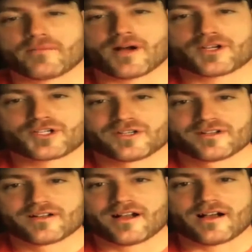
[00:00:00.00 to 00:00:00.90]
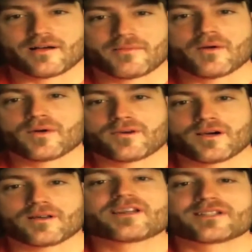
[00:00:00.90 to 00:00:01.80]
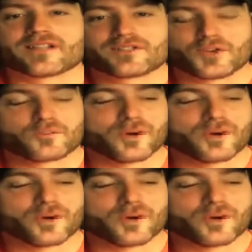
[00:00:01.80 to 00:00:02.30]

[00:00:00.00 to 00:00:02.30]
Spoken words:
much about what they're listening to.